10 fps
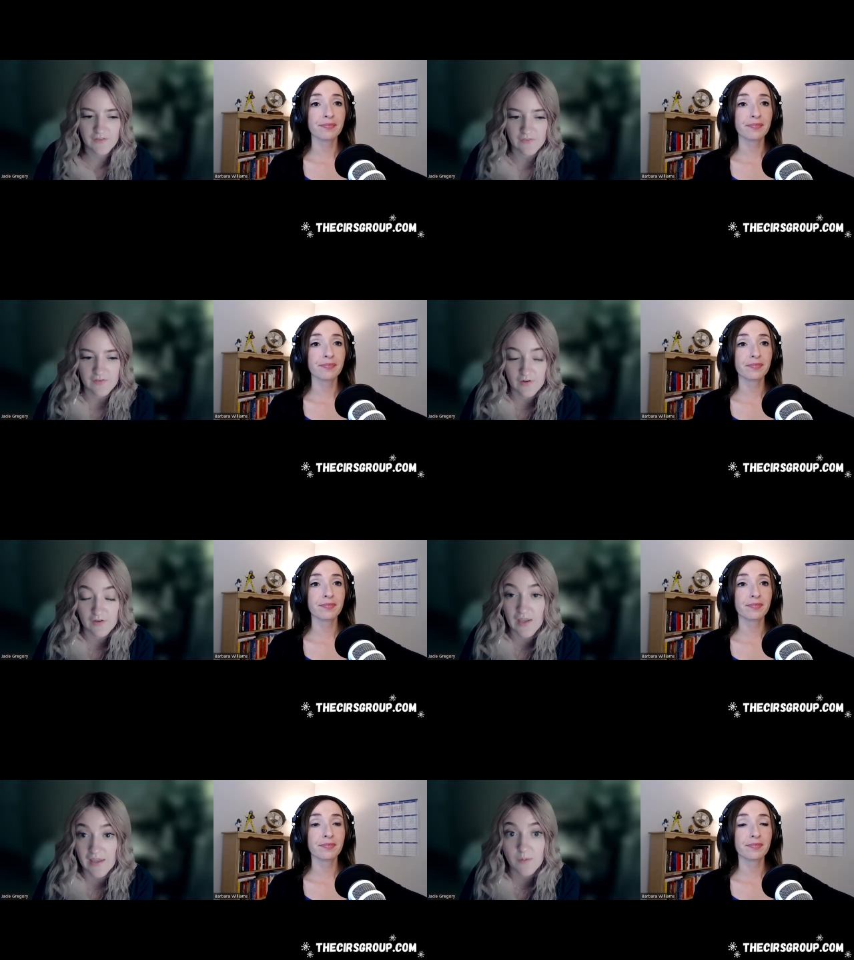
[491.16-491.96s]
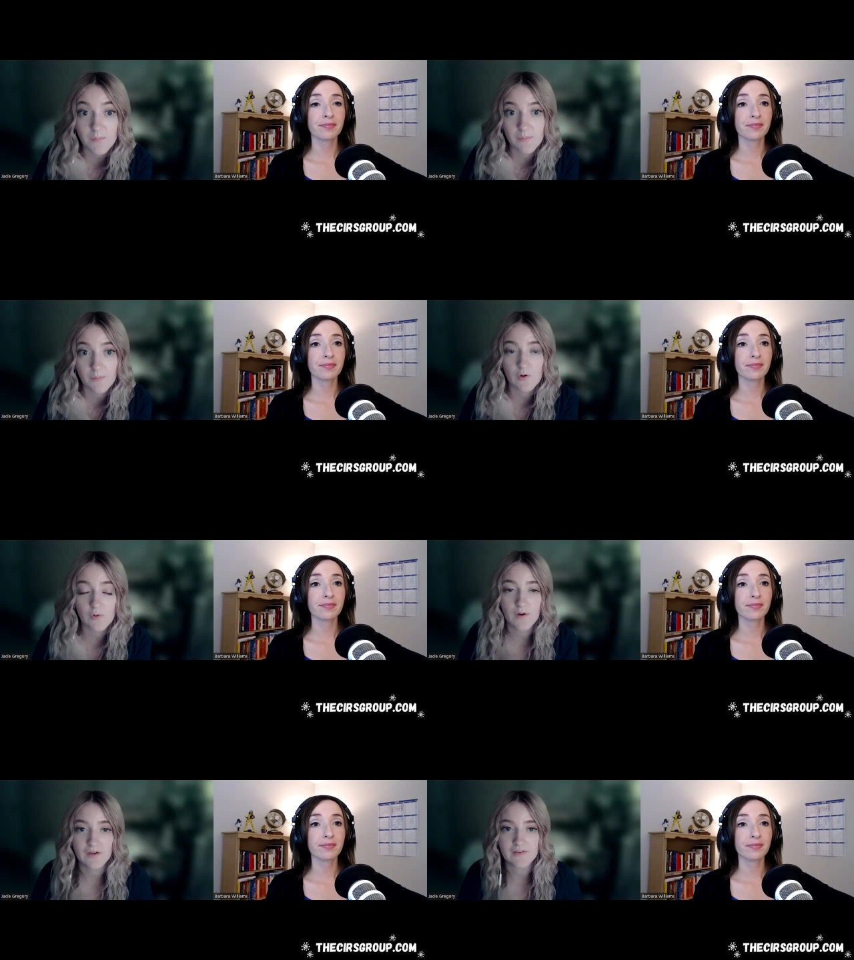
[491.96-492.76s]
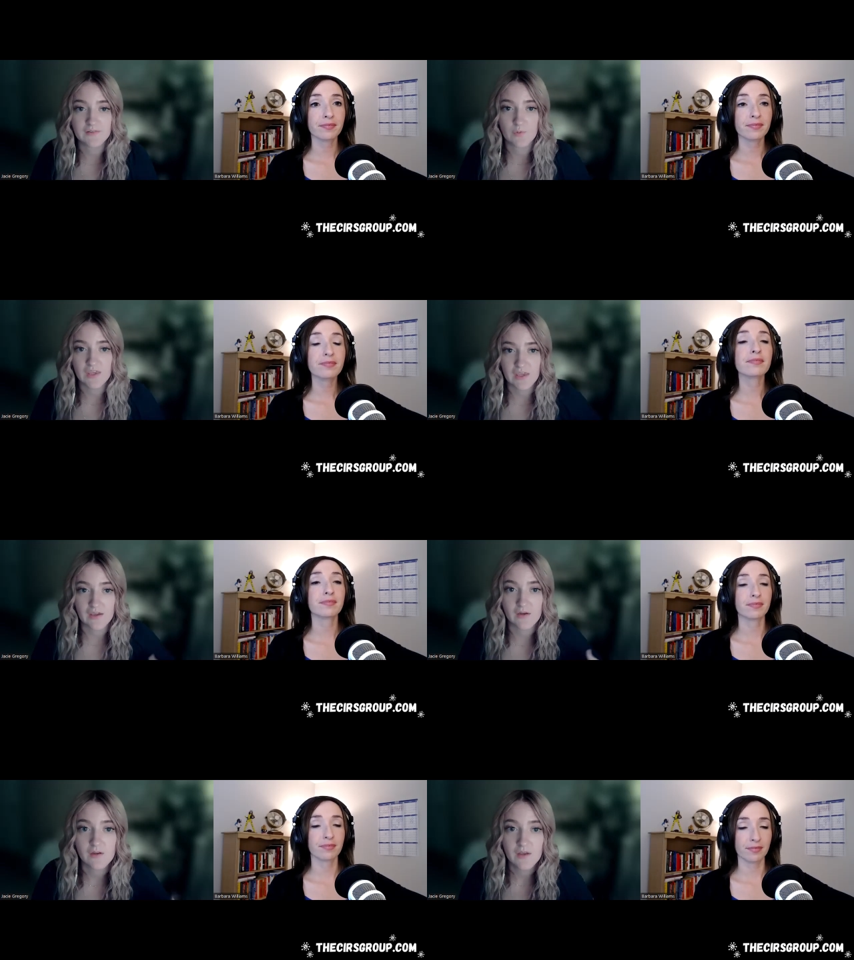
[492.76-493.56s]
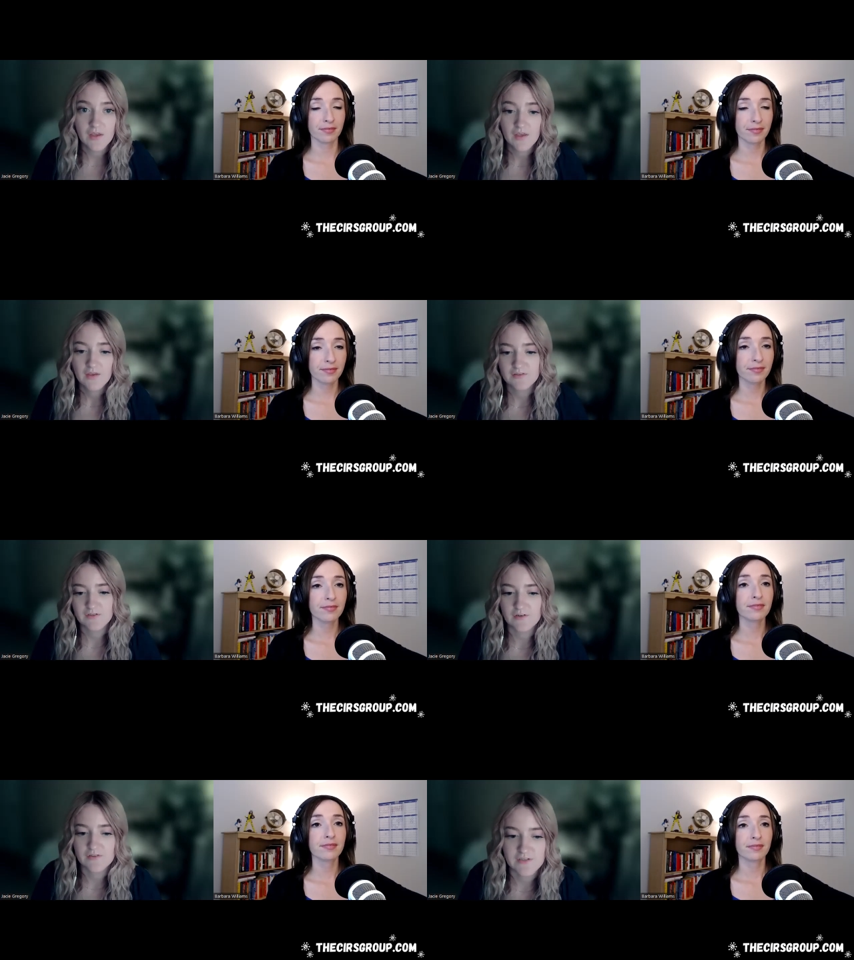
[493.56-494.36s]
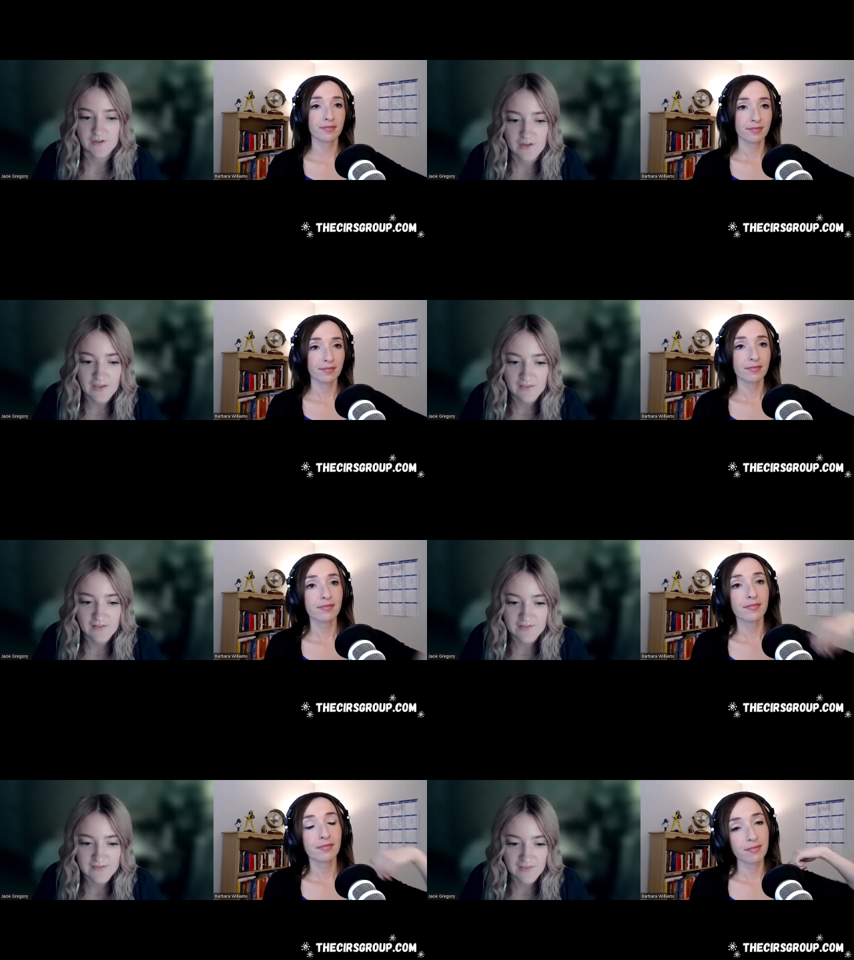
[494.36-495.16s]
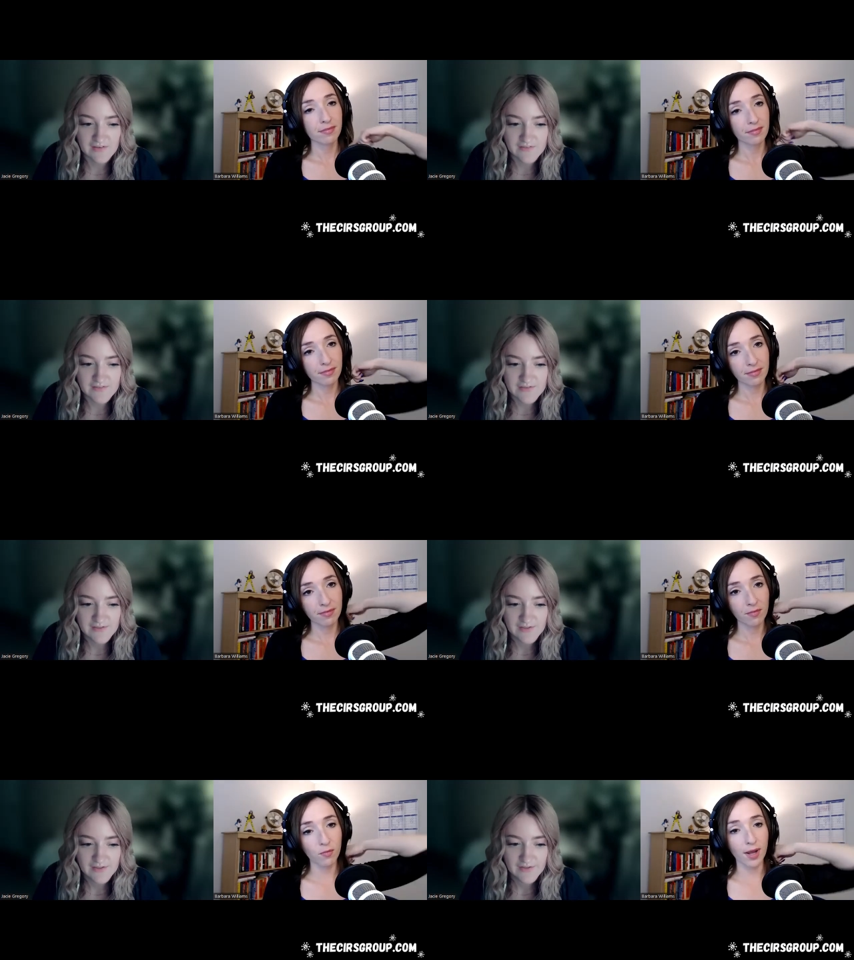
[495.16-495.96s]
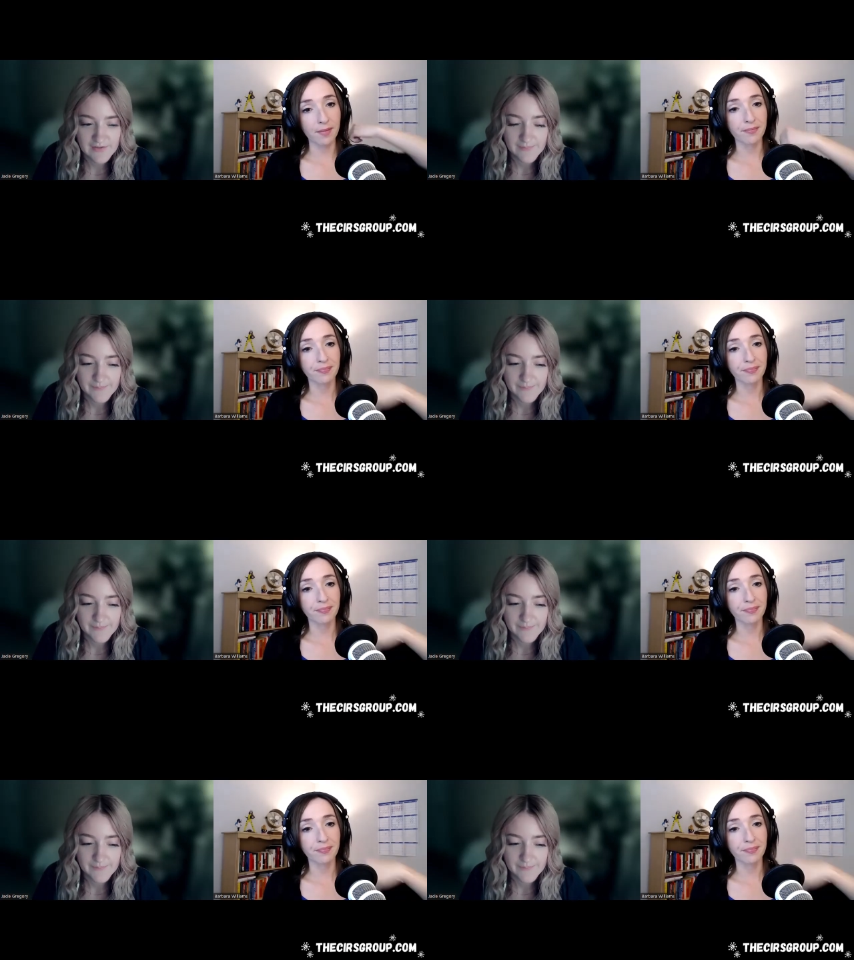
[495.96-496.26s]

Speaker 1: so that there can be more awareness and we can start studying these things. Right.